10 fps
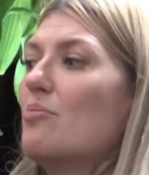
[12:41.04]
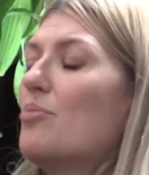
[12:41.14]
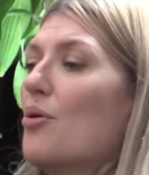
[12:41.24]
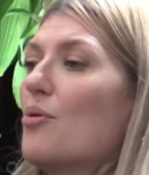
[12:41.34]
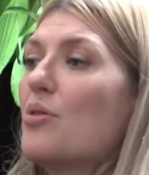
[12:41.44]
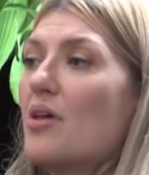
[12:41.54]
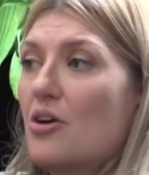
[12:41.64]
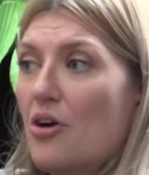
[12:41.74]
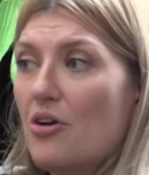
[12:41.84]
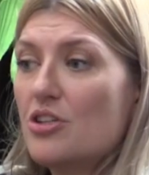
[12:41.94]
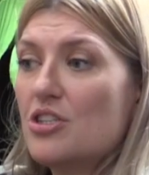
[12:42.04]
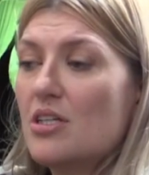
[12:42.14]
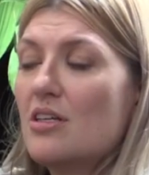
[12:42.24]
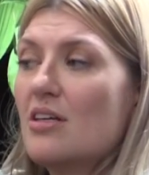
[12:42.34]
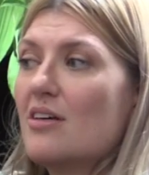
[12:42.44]
Both
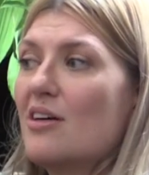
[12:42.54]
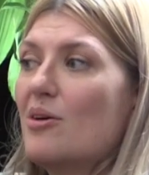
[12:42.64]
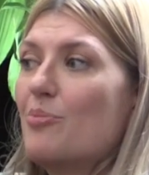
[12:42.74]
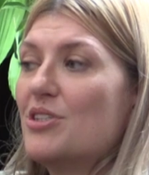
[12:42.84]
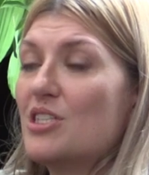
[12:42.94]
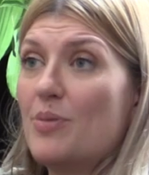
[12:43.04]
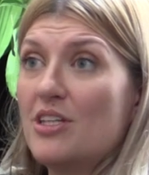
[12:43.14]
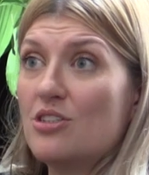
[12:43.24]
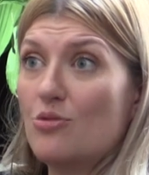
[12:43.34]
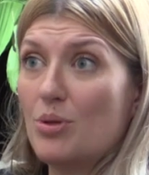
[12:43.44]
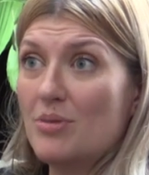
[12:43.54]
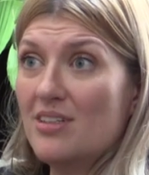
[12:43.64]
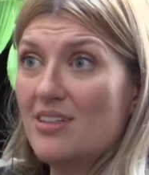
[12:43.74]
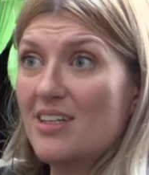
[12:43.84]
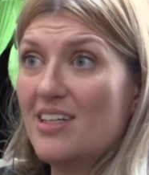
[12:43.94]
encouraging participation of
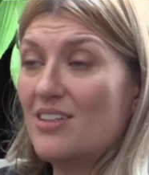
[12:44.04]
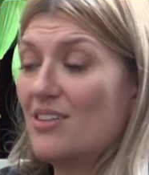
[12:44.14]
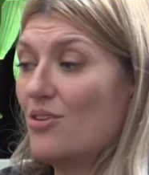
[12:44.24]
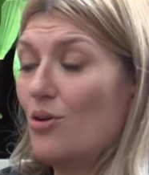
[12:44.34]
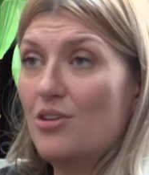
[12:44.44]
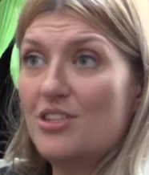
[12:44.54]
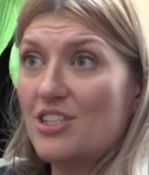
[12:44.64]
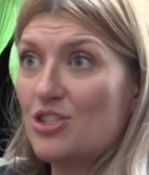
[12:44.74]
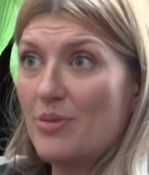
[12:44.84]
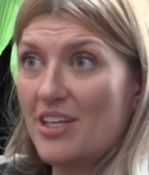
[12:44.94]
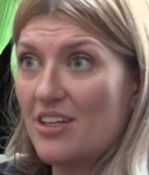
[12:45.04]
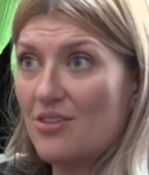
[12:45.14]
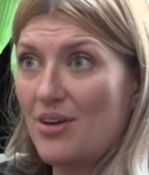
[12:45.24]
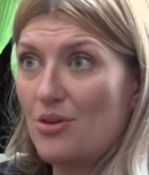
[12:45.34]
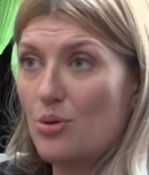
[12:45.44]
women in all decision
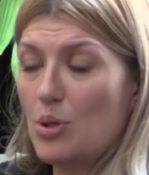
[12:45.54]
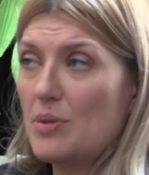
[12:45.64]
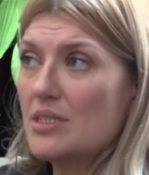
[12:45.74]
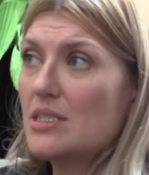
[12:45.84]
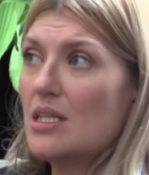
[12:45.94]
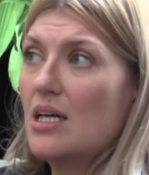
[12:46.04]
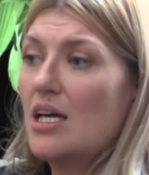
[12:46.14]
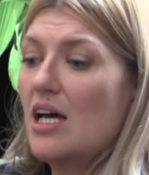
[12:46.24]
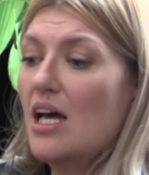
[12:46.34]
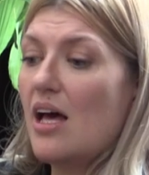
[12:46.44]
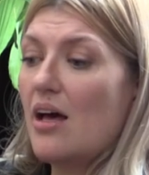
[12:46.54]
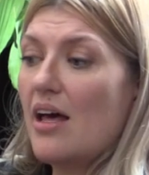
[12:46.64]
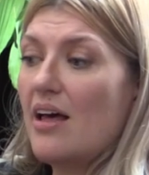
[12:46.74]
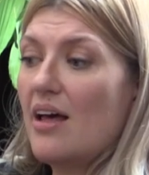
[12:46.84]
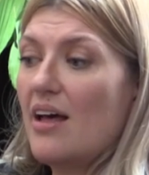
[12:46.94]
making around nuclear weapons
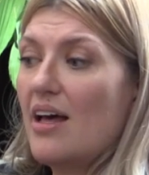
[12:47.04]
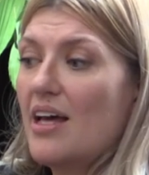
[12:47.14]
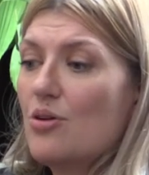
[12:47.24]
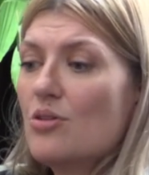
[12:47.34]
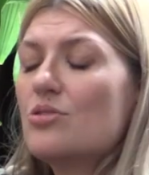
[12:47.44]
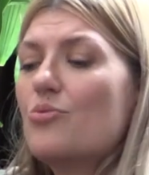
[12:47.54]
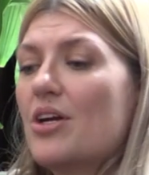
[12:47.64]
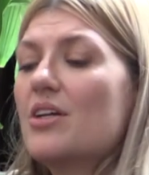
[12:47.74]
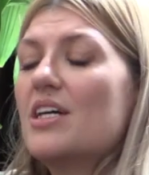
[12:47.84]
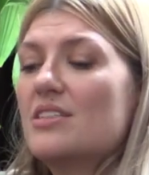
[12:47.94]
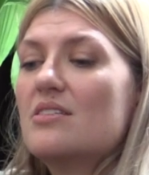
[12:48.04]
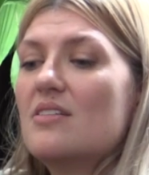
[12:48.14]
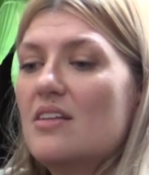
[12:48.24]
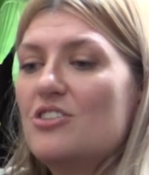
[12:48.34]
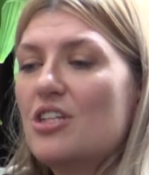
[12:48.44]
and also recognizes
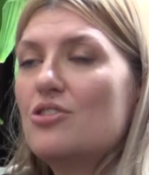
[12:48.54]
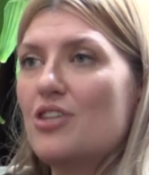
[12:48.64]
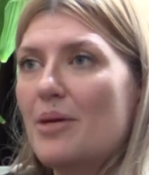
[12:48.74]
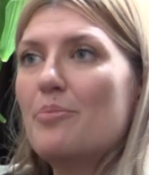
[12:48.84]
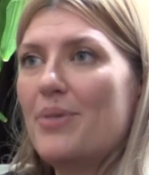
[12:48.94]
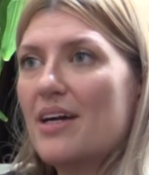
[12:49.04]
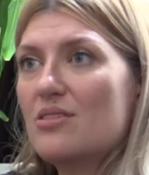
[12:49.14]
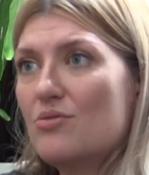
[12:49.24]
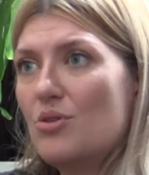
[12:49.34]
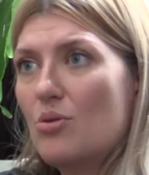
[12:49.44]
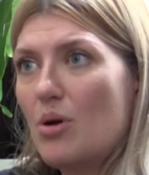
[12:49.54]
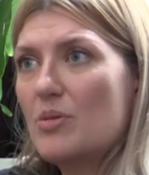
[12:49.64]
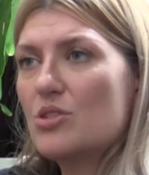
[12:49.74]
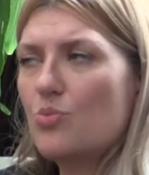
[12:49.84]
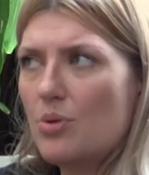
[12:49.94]
the gendered impact of nuclear
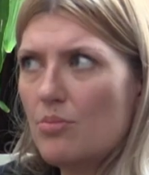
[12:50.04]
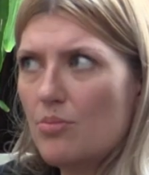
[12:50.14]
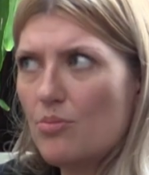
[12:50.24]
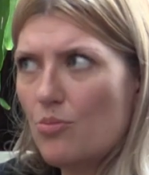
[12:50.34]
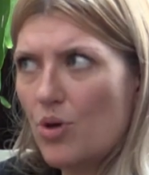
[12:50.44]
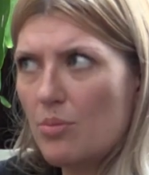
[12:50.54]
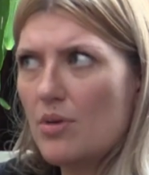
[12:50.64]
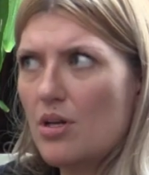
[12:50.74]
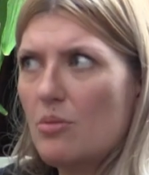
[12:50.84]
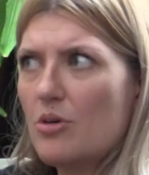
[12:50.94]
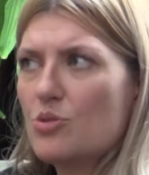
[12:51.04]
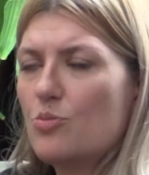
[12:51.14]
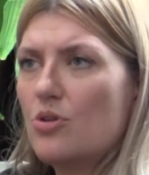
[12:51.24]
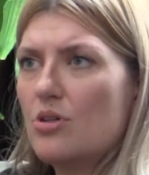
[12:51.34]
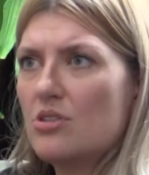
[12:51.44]
weapons. Women are much
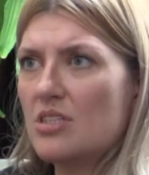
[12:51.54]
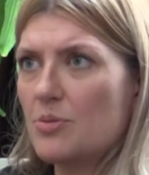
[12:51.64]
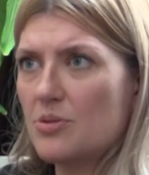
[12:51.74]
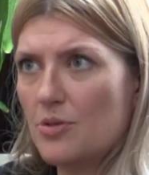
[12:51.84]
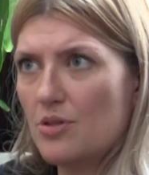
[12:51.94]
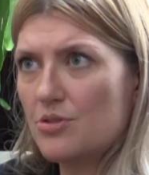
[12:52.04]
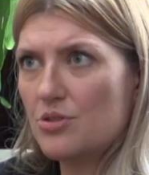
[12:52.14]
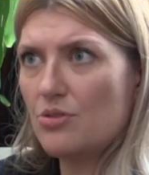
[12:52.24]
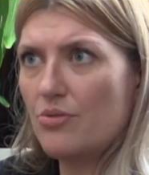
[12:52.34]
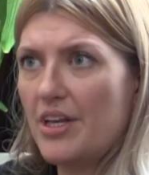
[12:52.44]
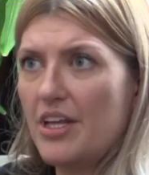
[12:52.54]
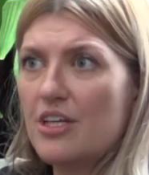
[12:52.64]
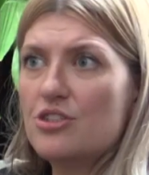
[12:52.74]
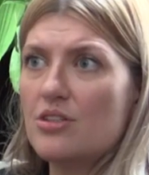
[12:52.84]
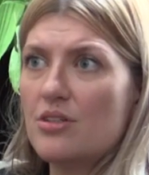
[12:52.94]
more susceptible to
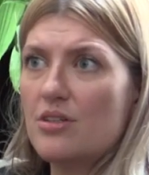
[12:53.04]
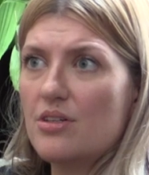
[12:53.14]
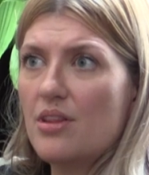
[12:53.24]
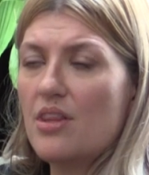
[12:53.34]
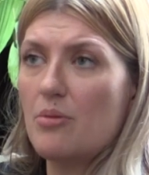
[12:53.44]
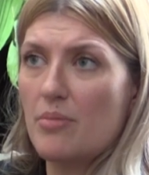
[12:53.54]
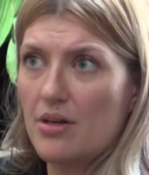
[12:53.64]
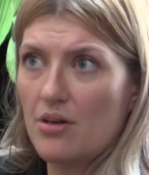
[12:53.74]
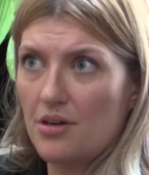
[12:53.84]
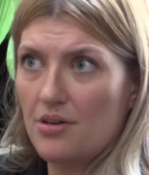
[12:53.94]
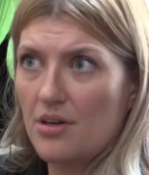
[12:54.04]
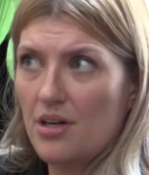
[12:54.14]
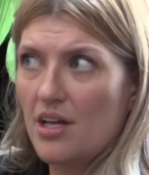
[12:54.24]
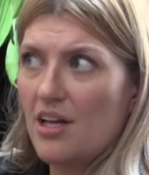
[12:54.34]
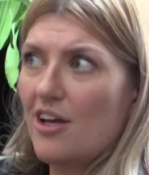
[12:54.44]
radiation than men are,
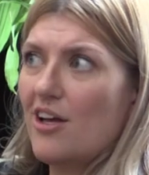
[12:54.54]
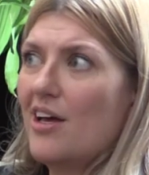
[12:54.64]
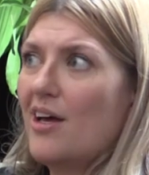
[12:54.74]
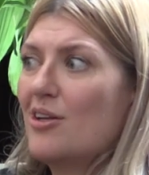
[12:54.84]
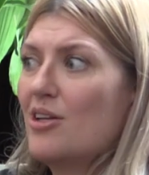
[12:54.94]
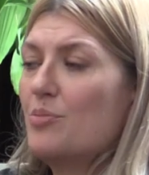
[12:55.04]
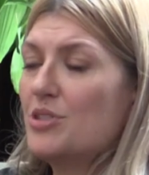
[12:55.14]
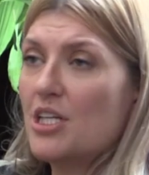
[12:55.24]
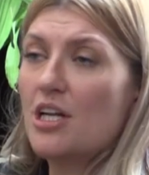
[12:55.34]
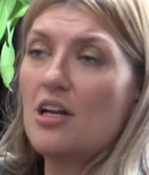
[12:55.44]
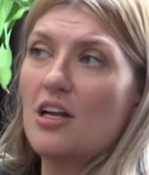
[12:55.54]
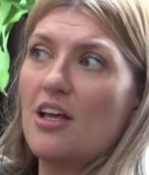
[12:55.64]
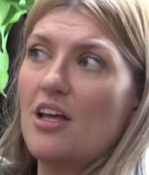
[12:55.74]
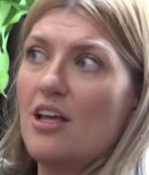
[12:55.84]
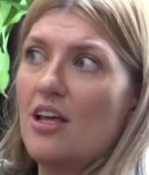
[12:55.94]
and
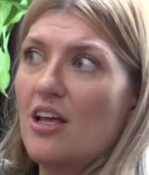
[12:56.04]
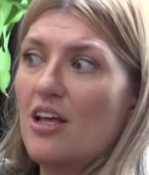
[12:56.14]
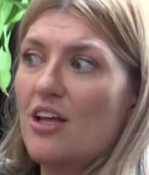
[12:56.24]
particularly